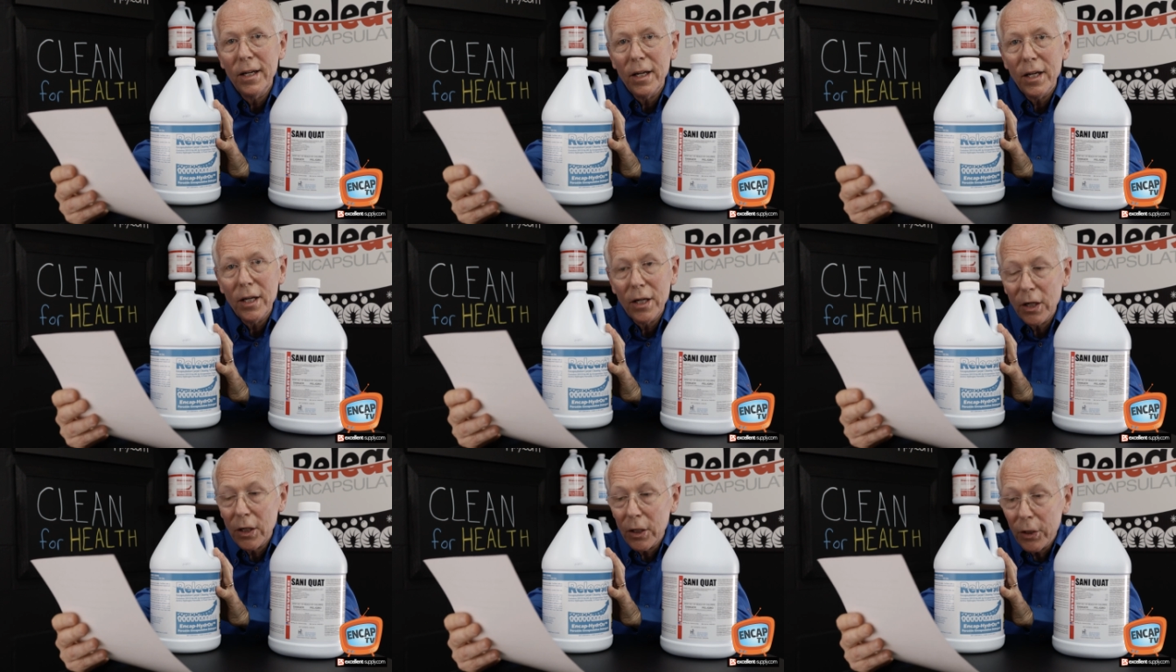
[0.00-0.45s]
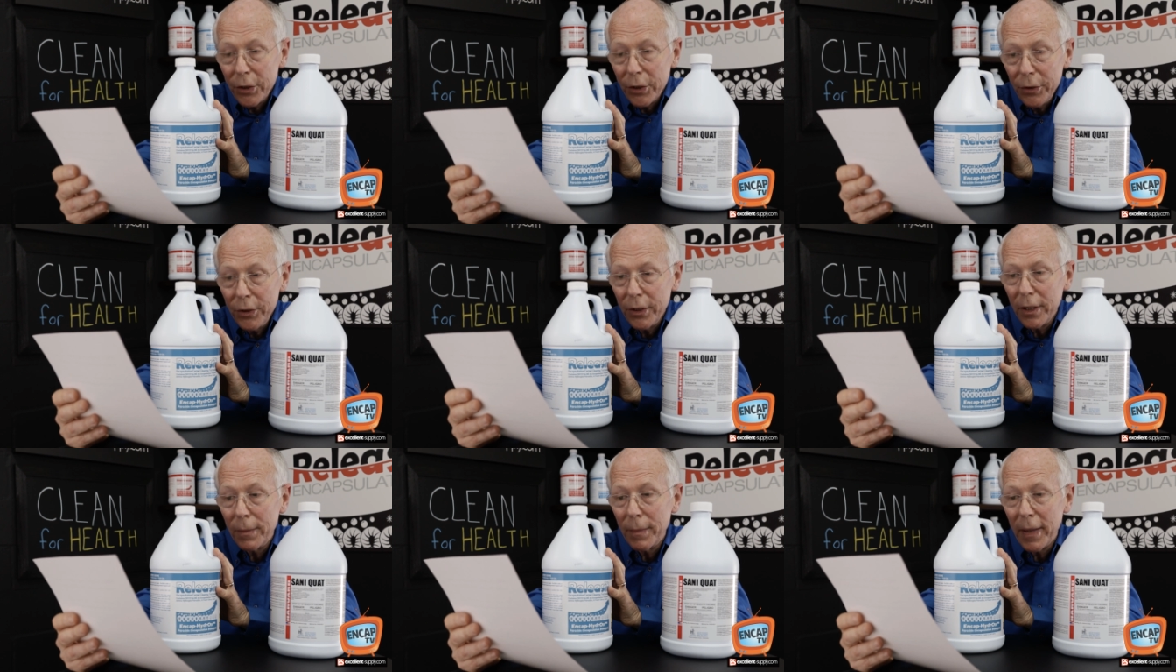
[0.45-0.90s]

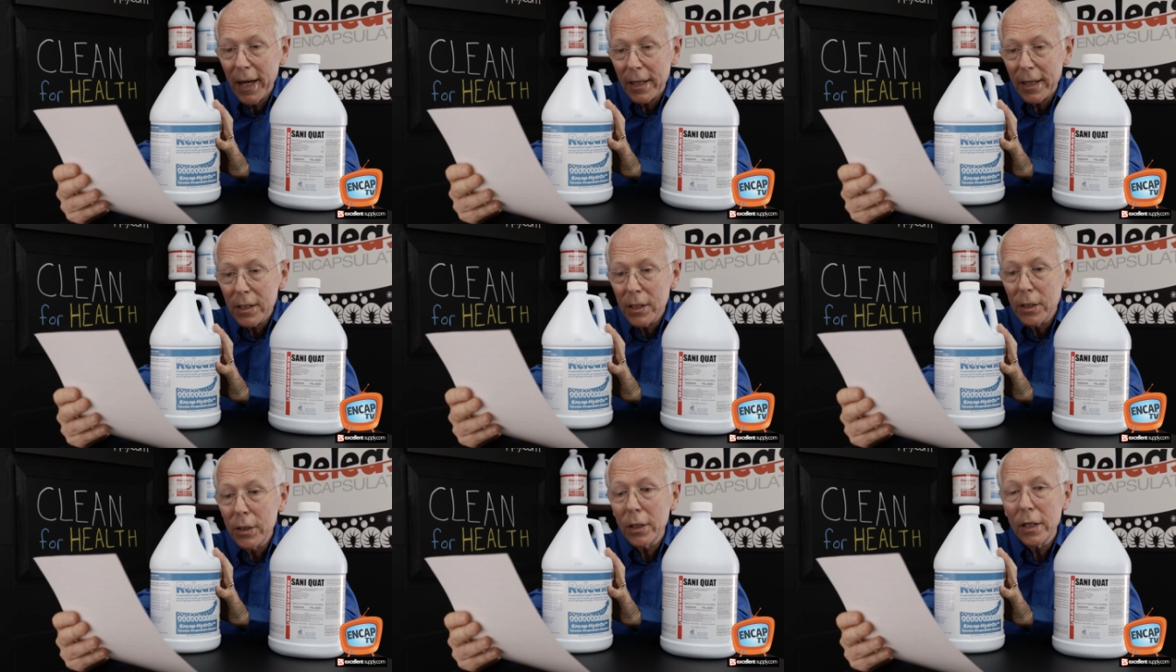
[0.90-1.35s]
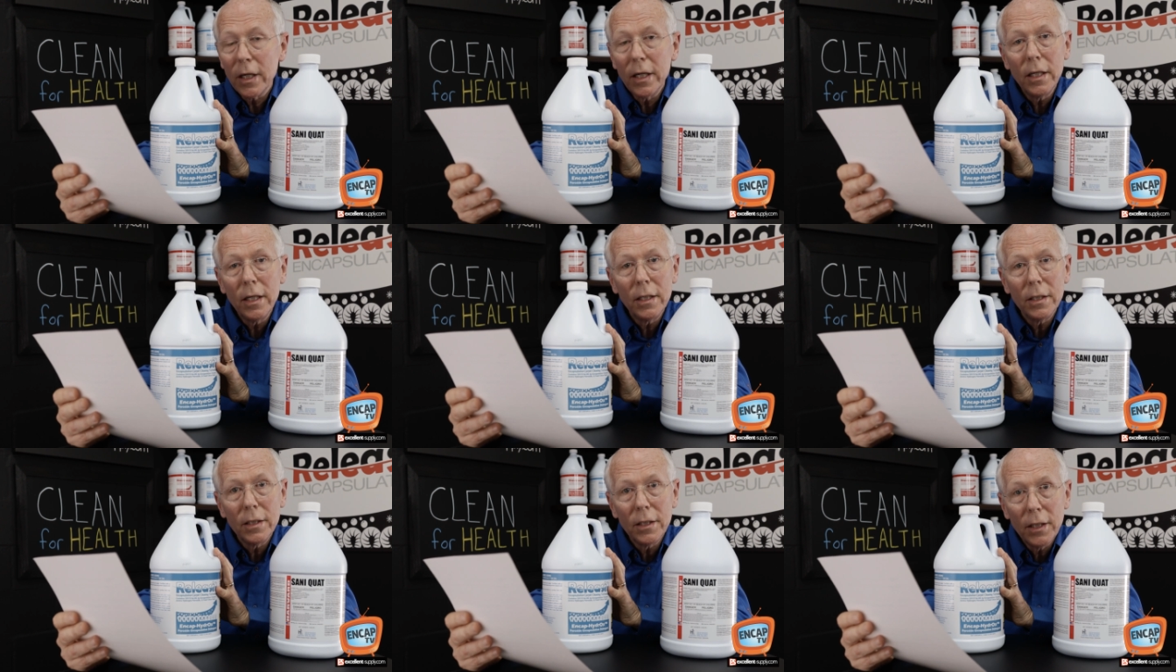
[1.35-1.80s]
including
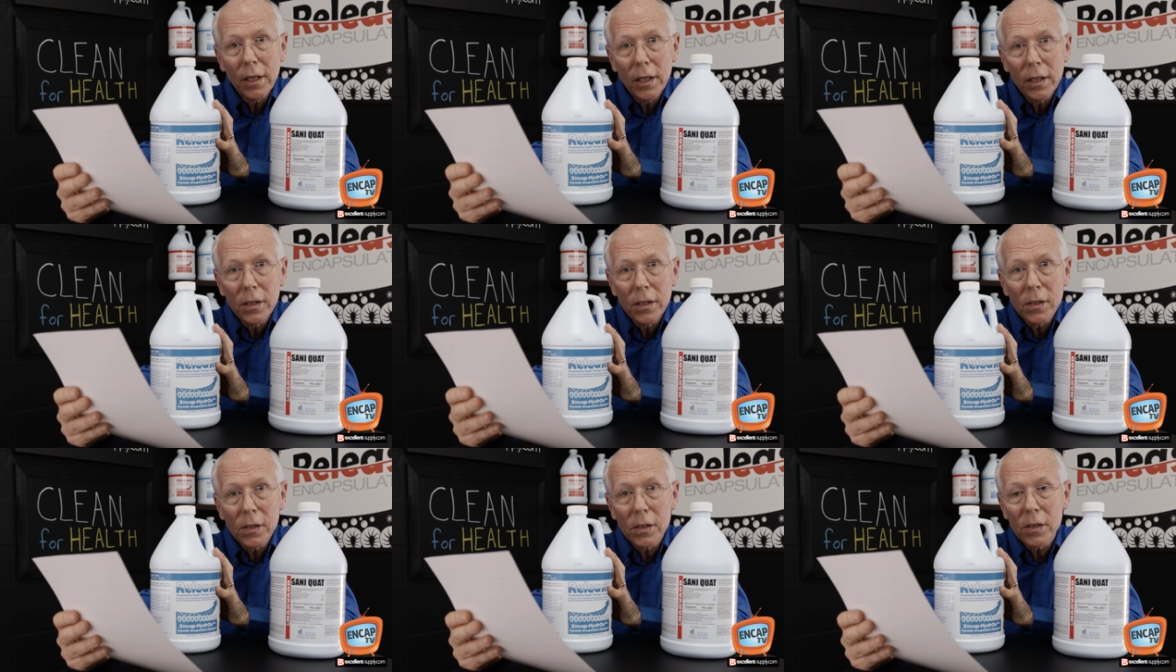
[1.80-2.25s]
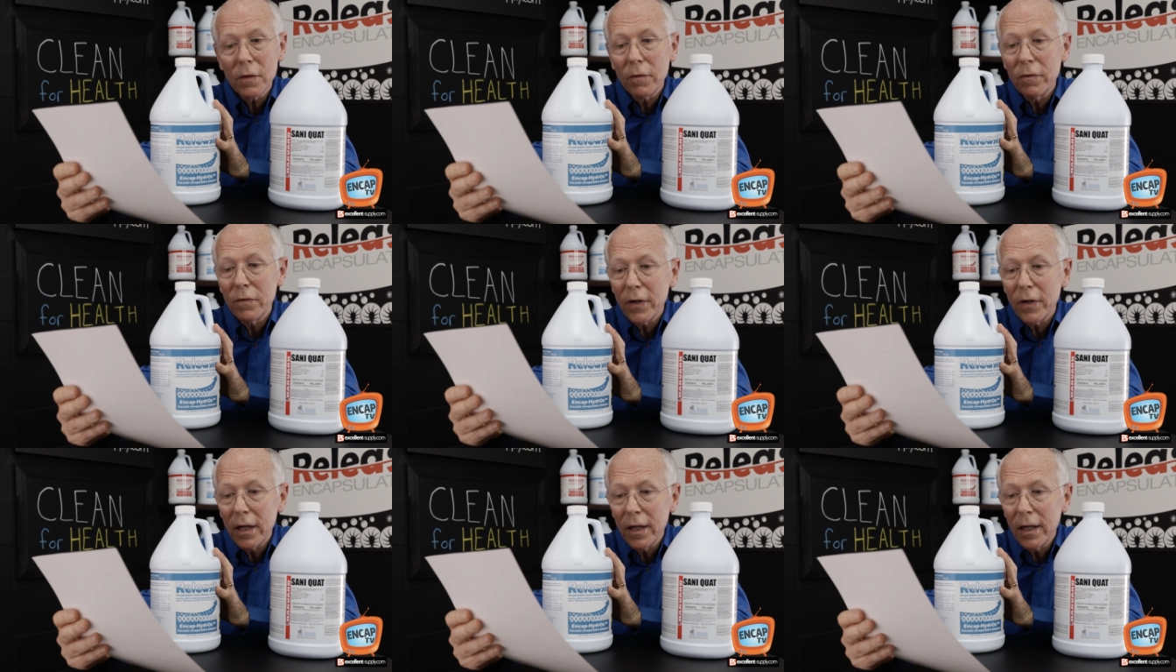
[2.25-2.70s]
bacteria, yeasts,
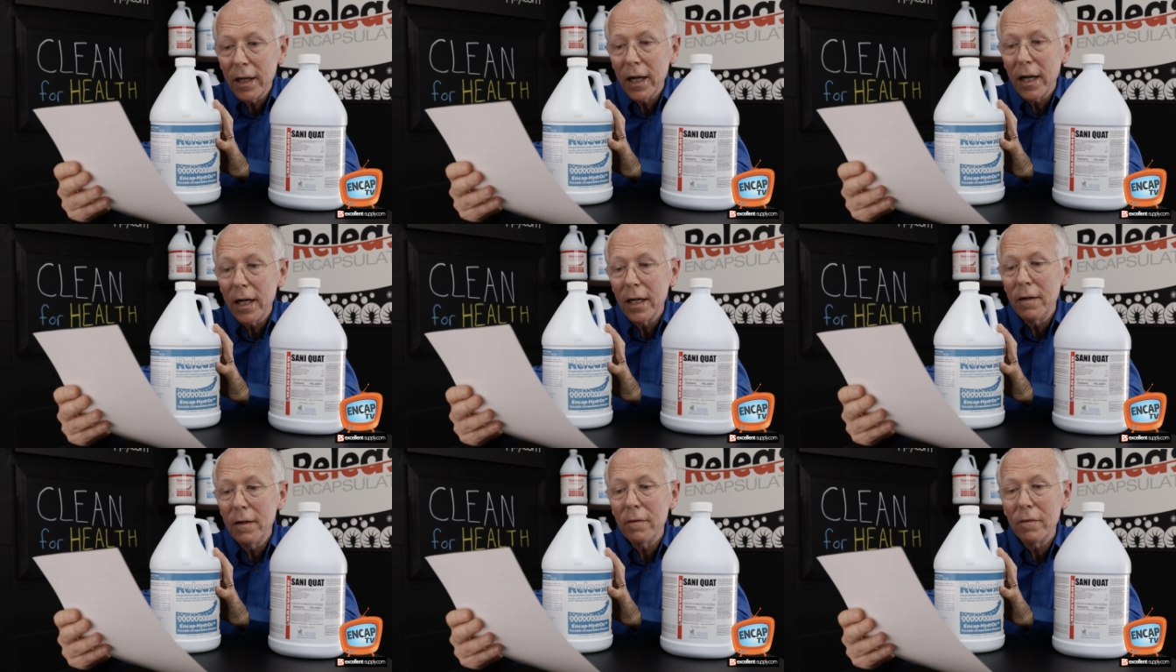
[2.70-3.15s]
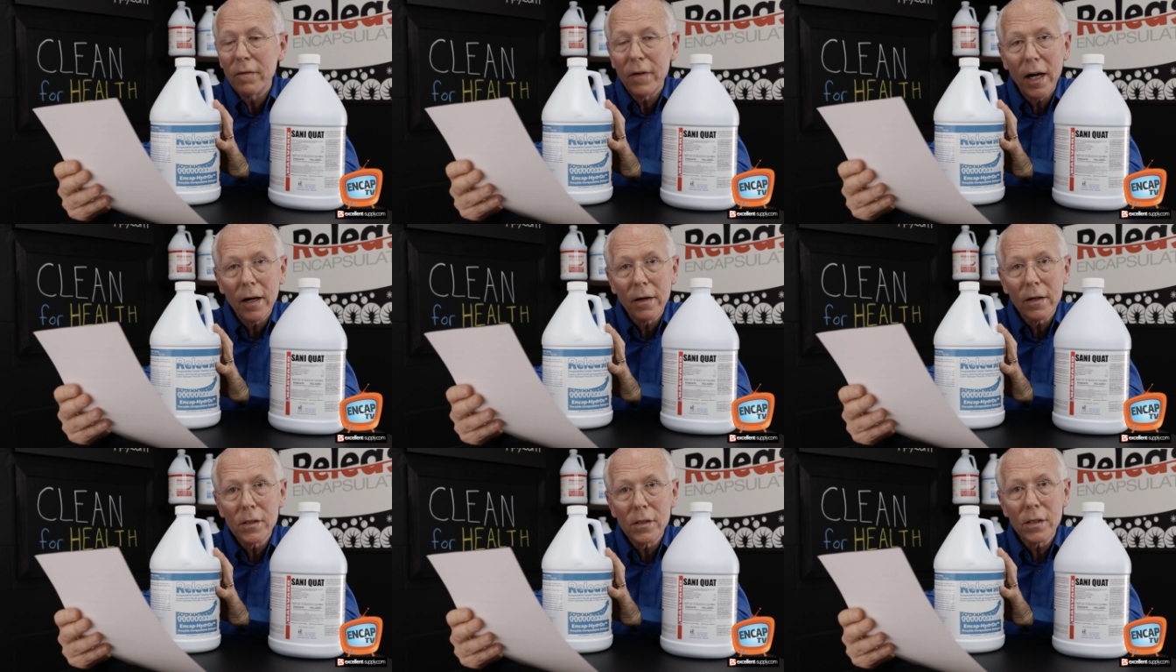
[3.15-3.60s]
fungi,
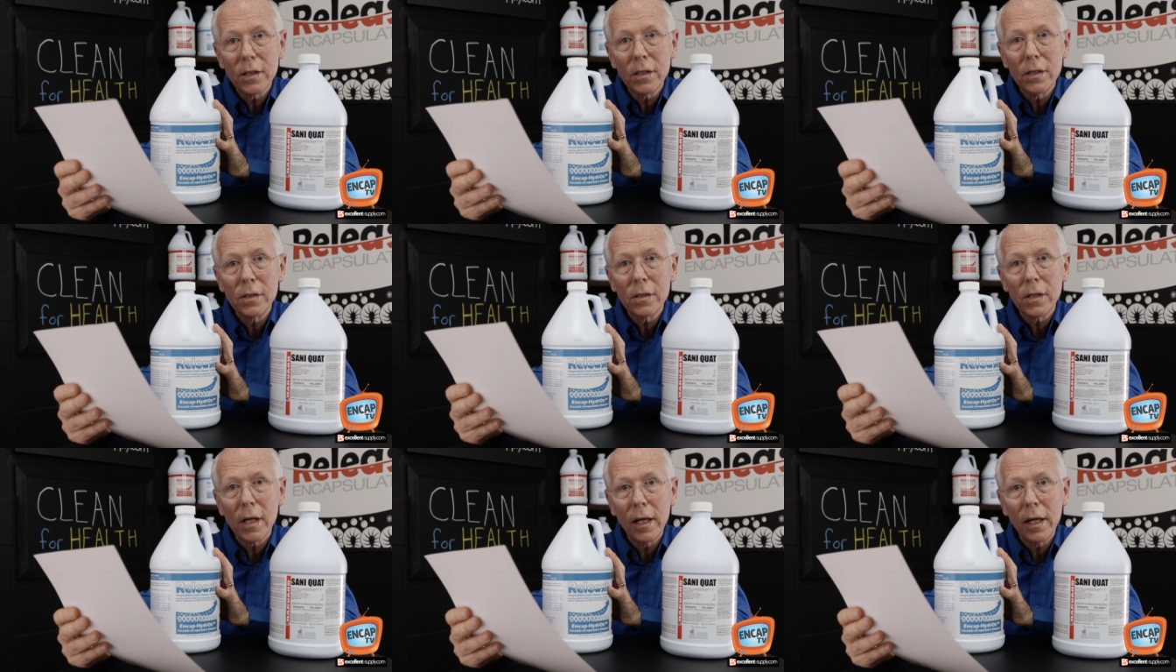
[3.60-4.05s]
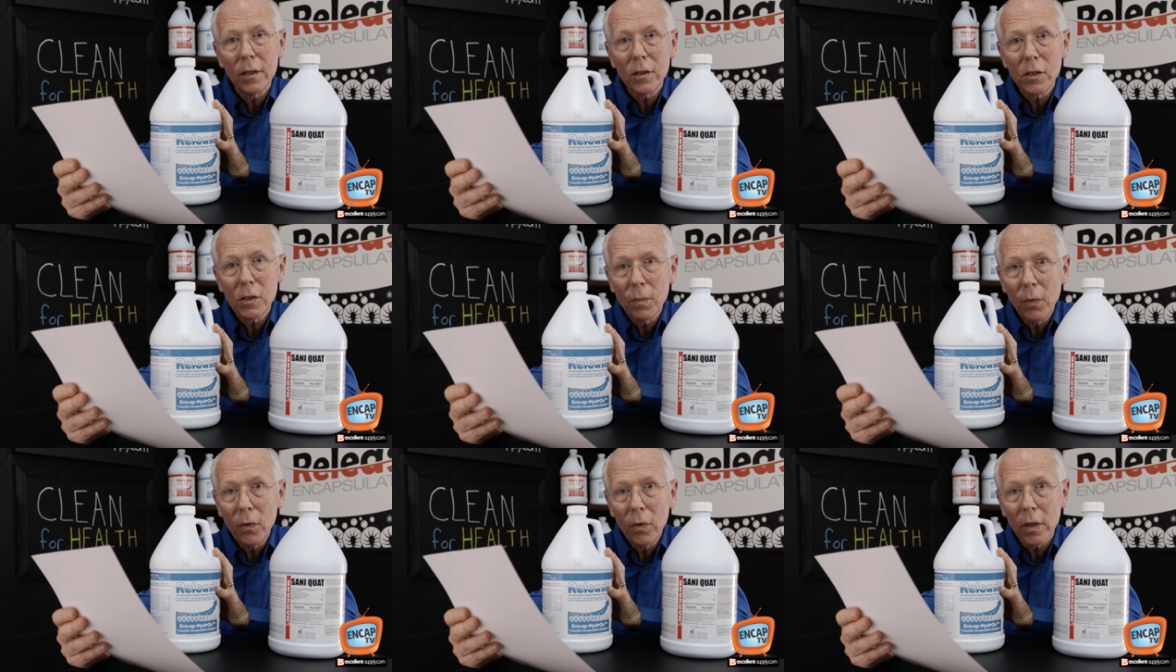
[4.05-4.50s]
viruses, and
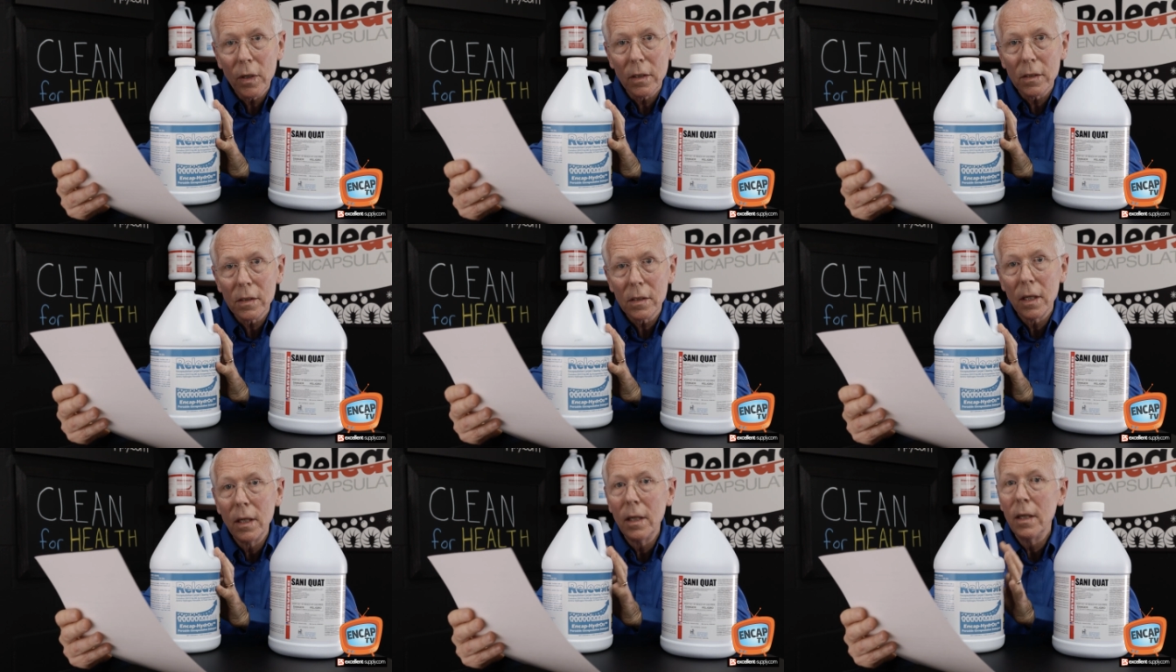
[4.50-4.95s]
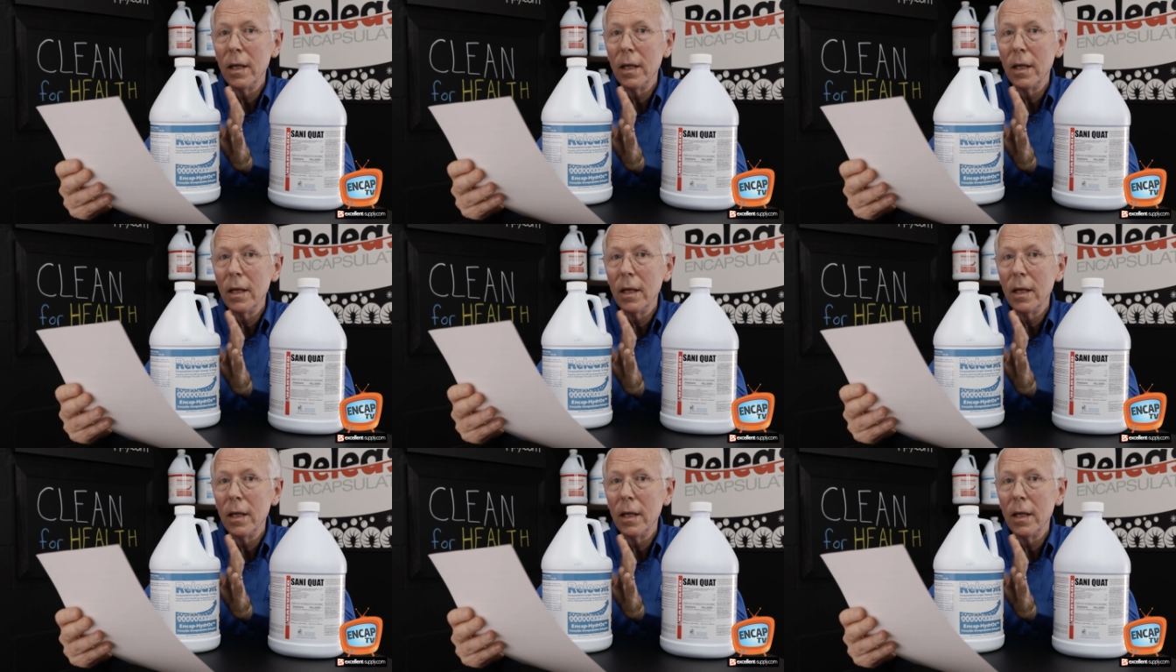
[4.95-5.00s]
spores.